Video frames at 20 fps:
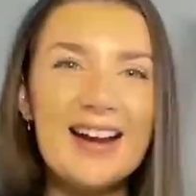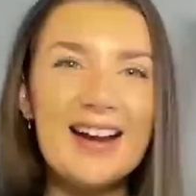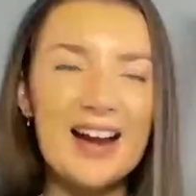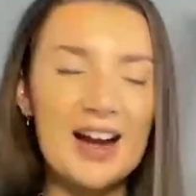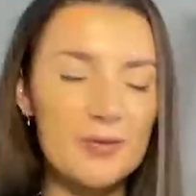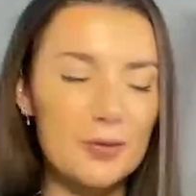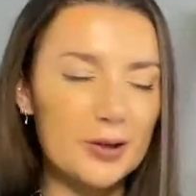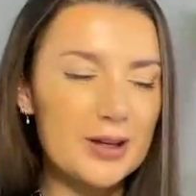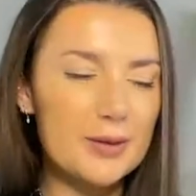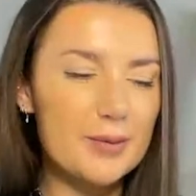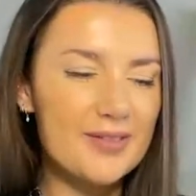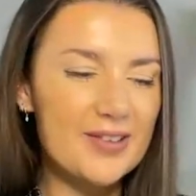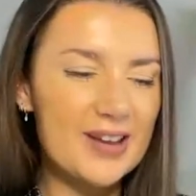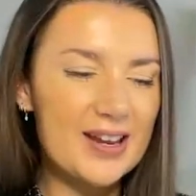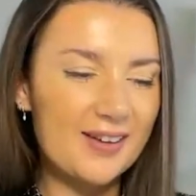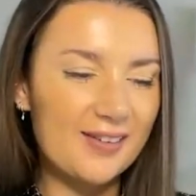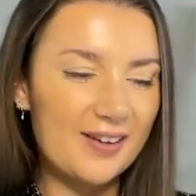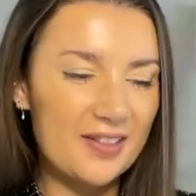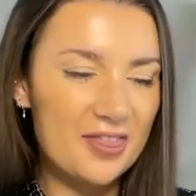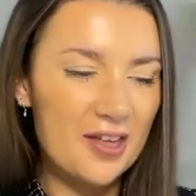And what Demi
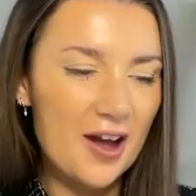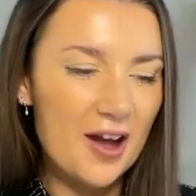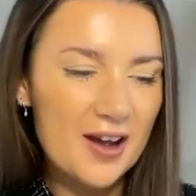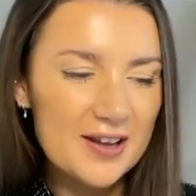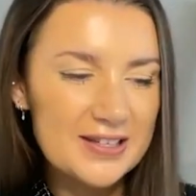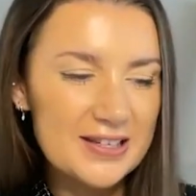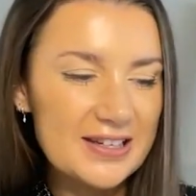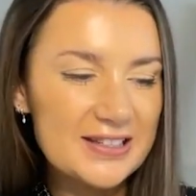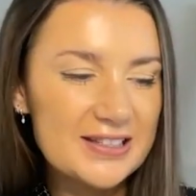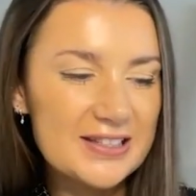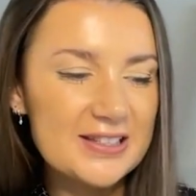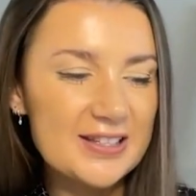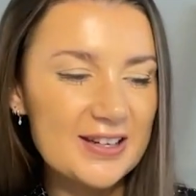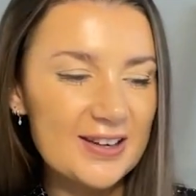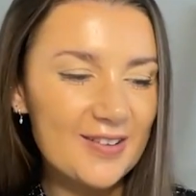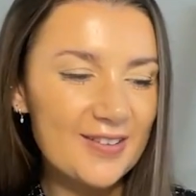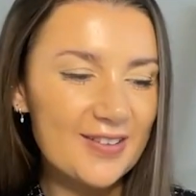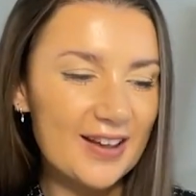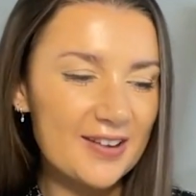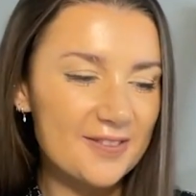there at
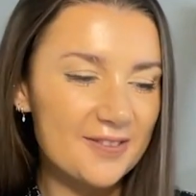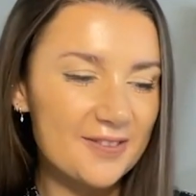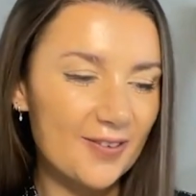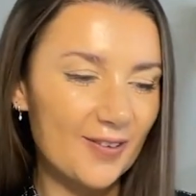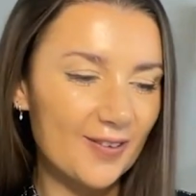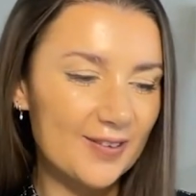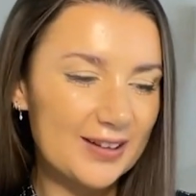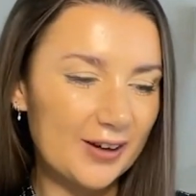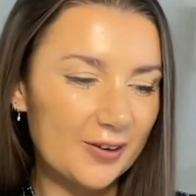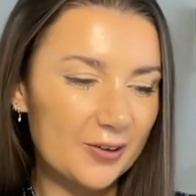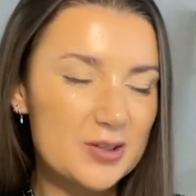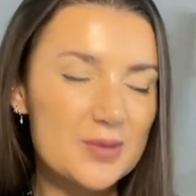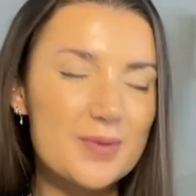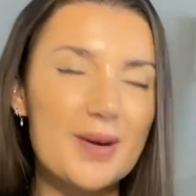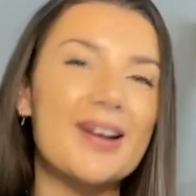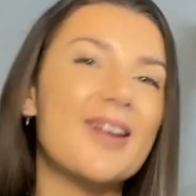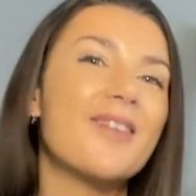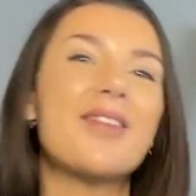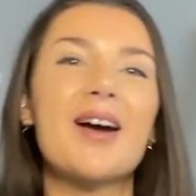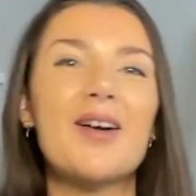13-2 then for Daryl to
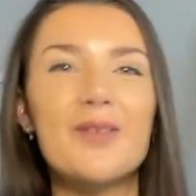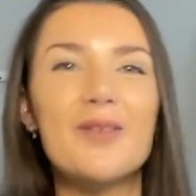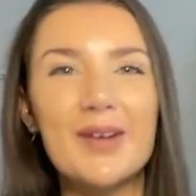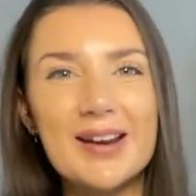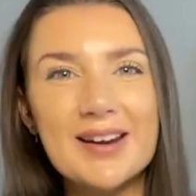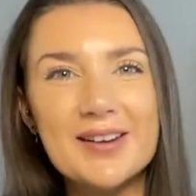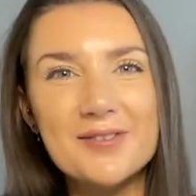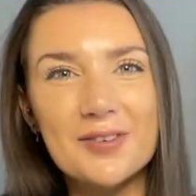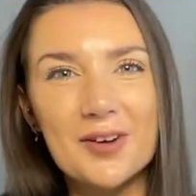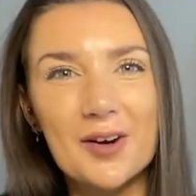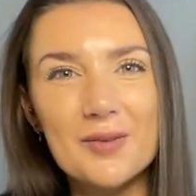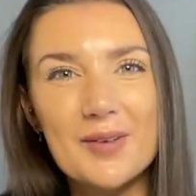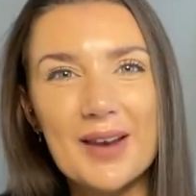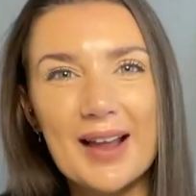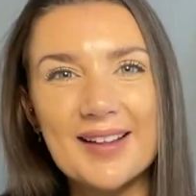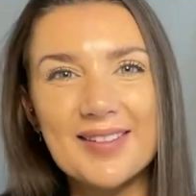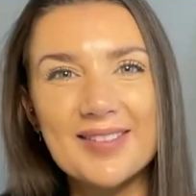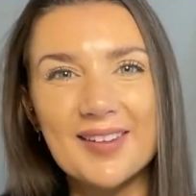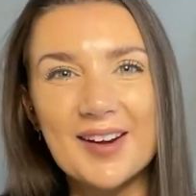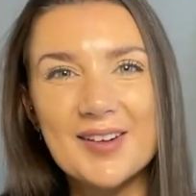back up that win from
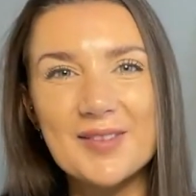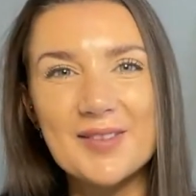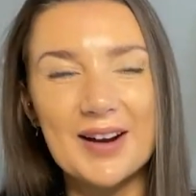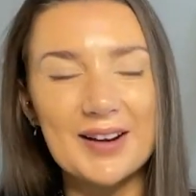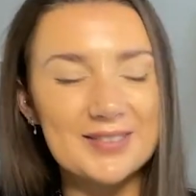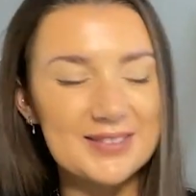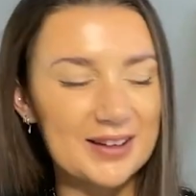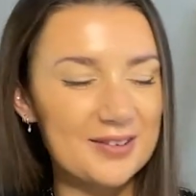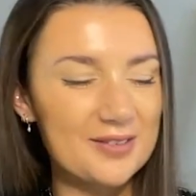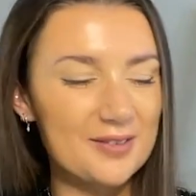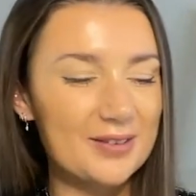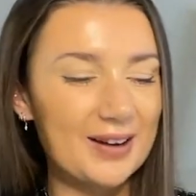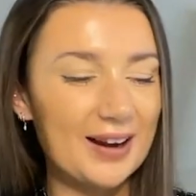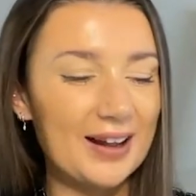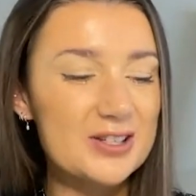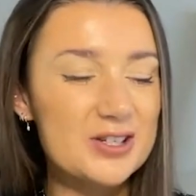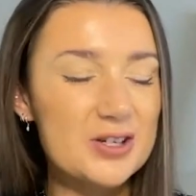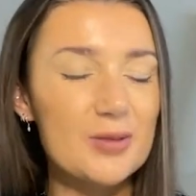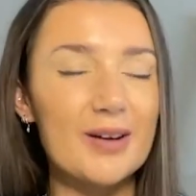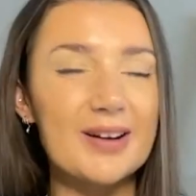last time out. And I'm
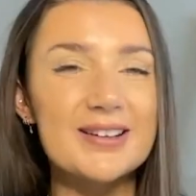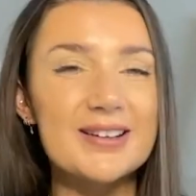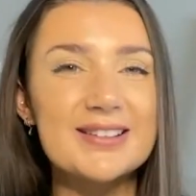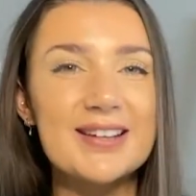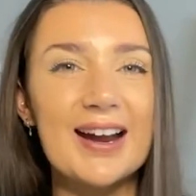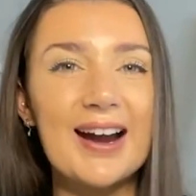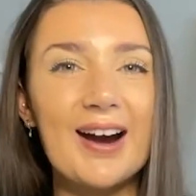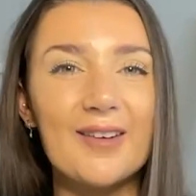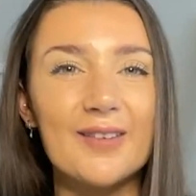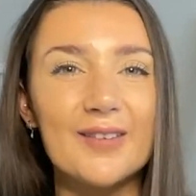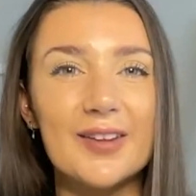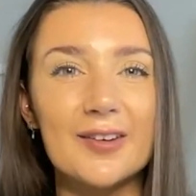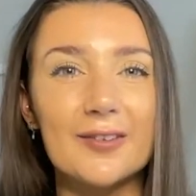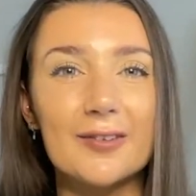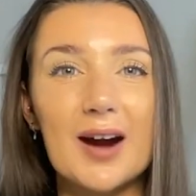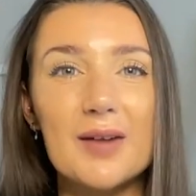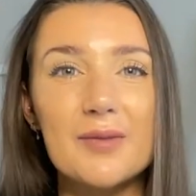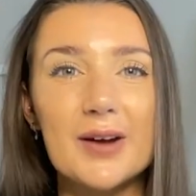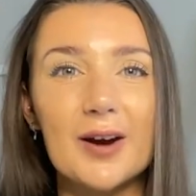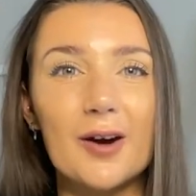glad you went down the
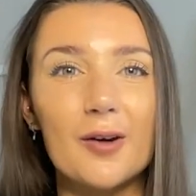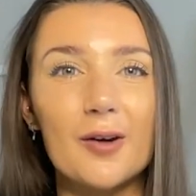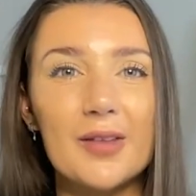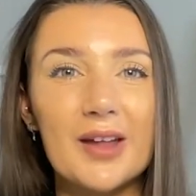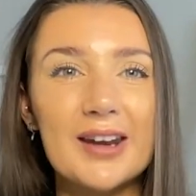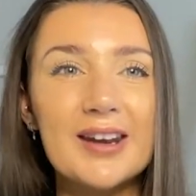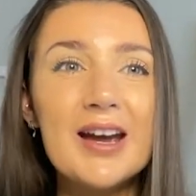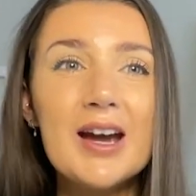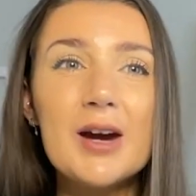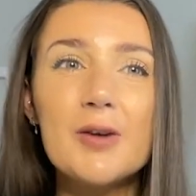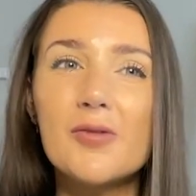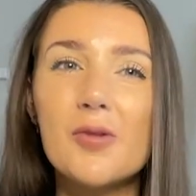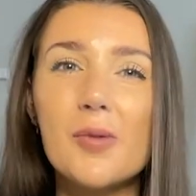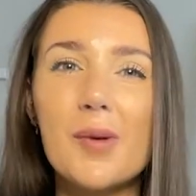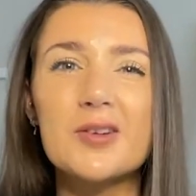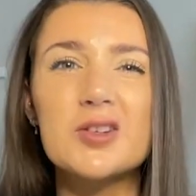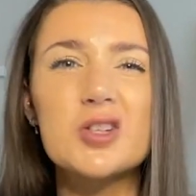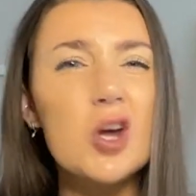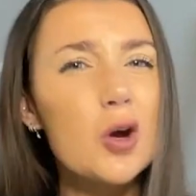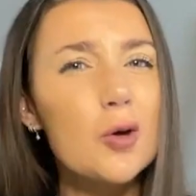rabbit hole then with
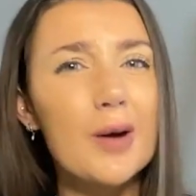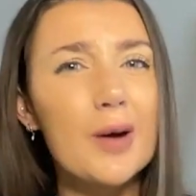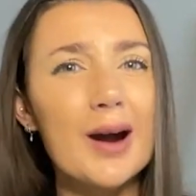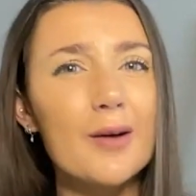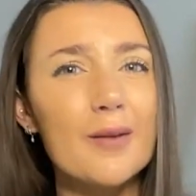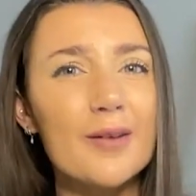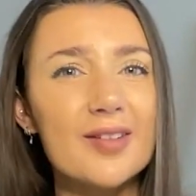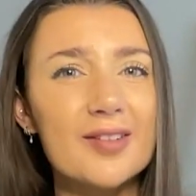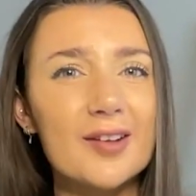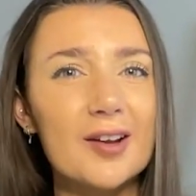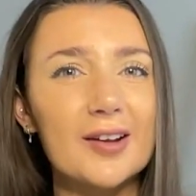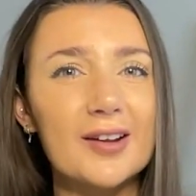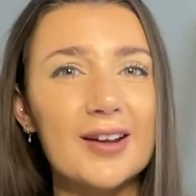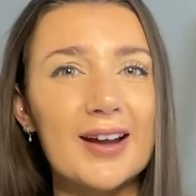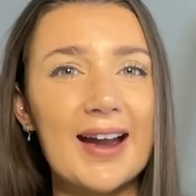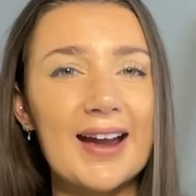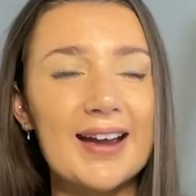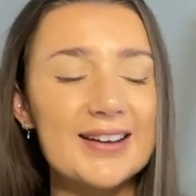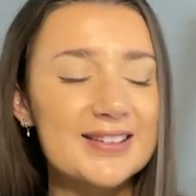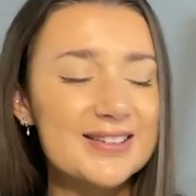about 2 hours to look
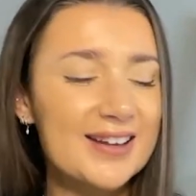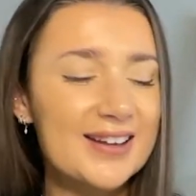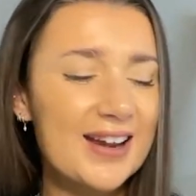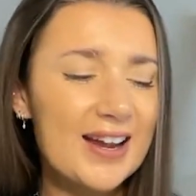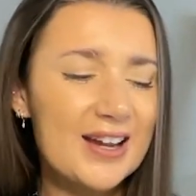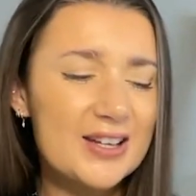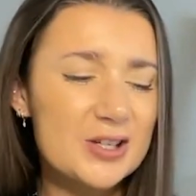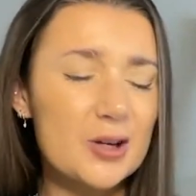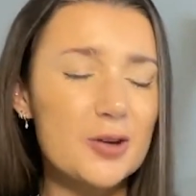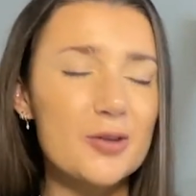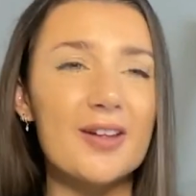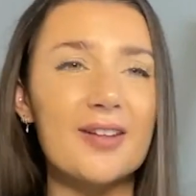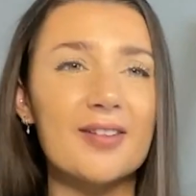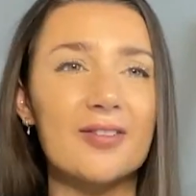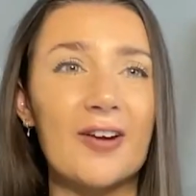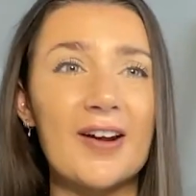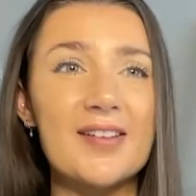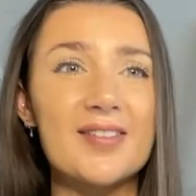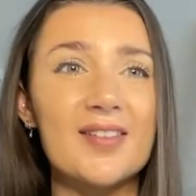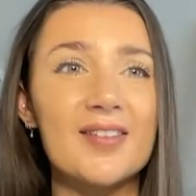ahead to this
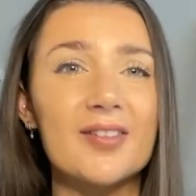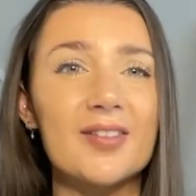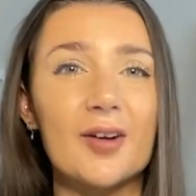racing.